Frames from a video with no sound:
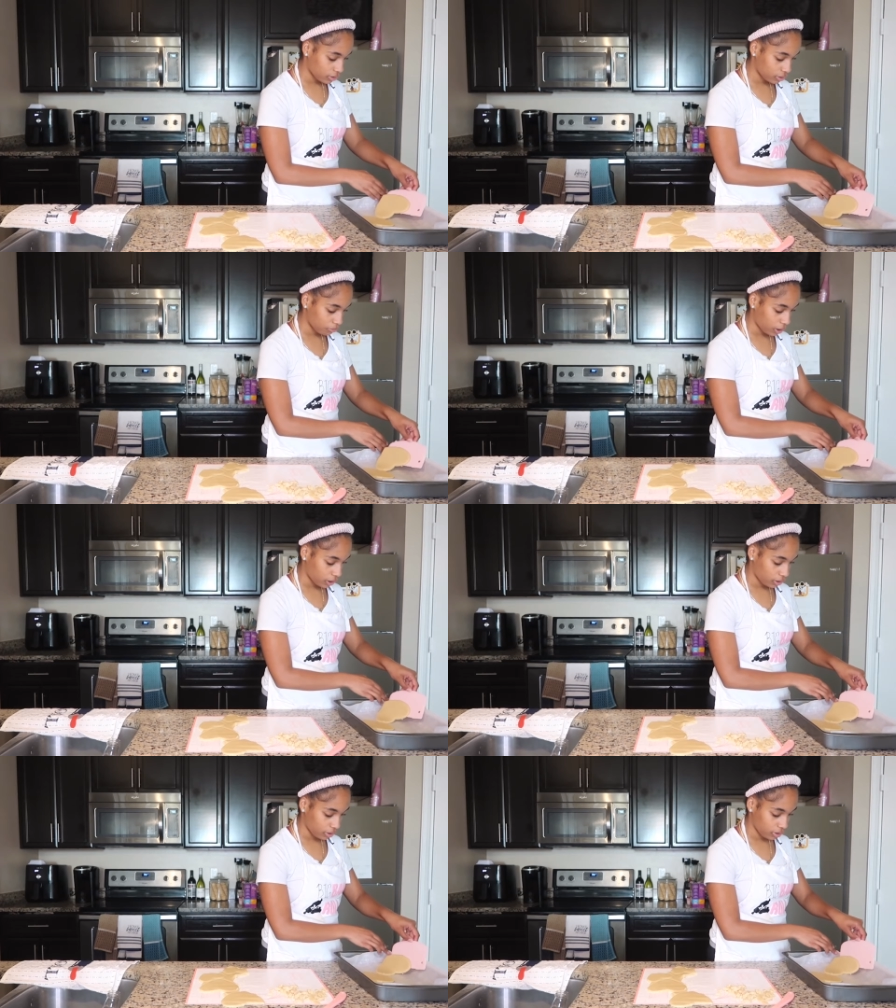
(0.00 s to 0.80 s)

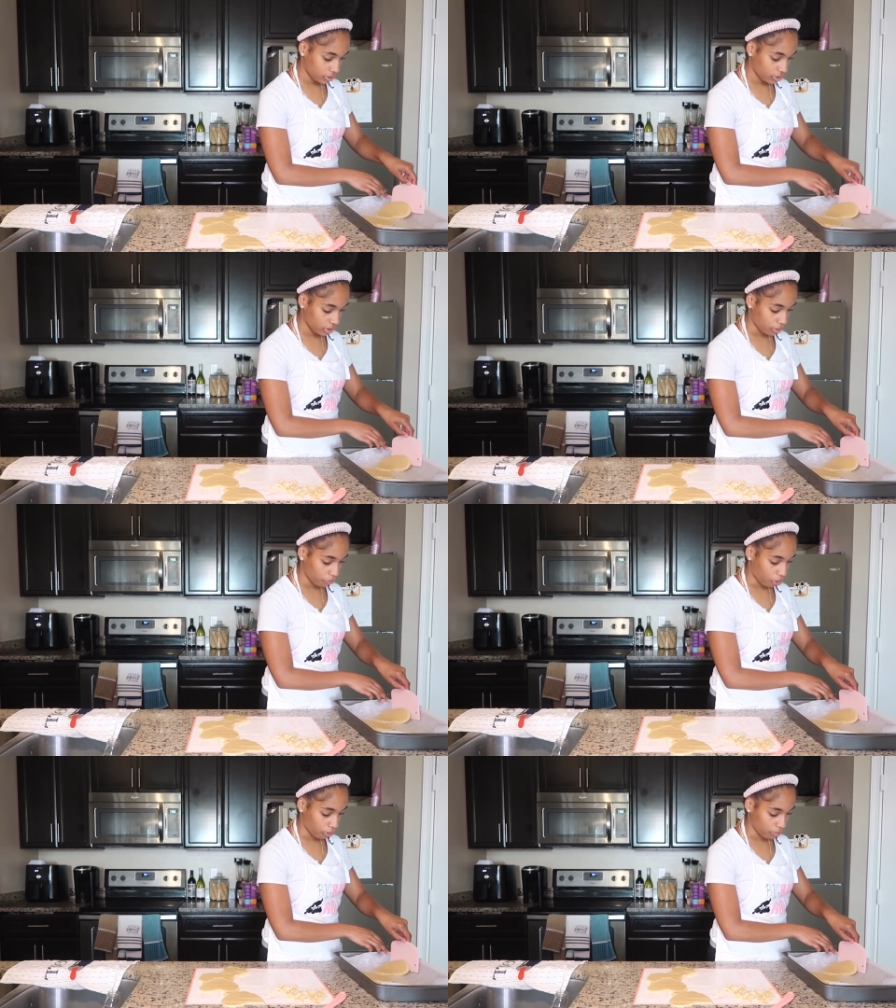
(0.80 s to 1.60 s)
somebody took them
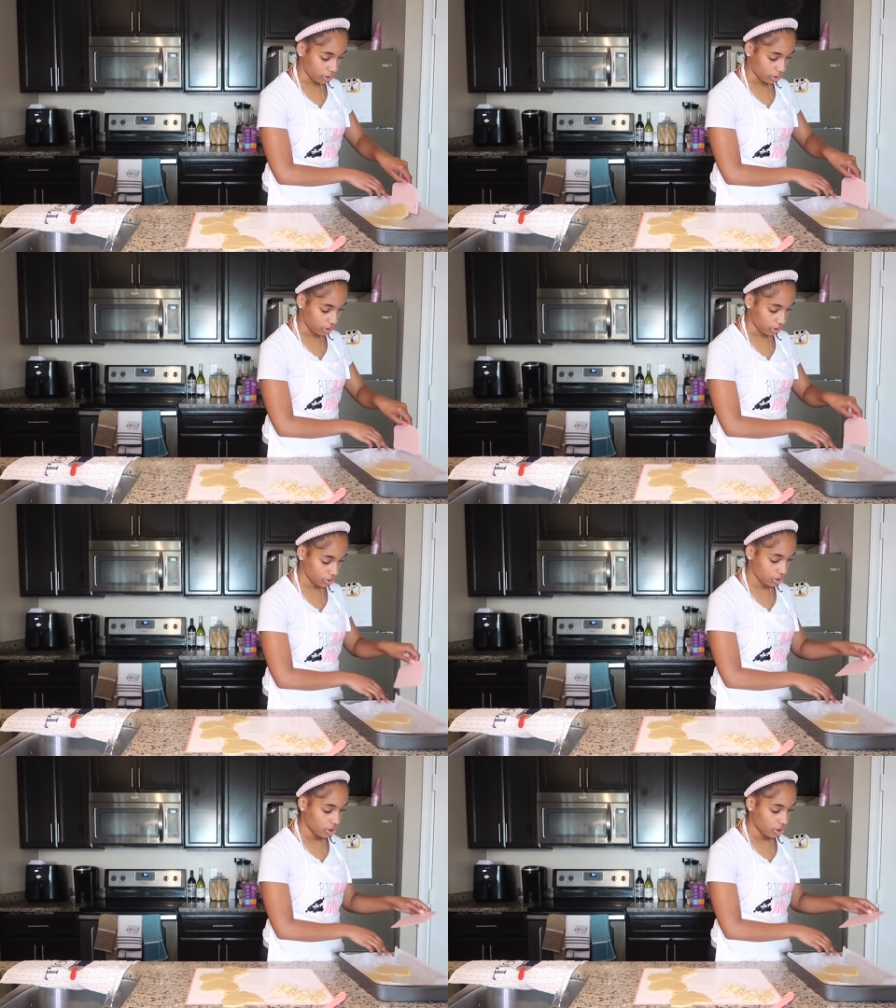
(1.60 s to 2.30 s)
all because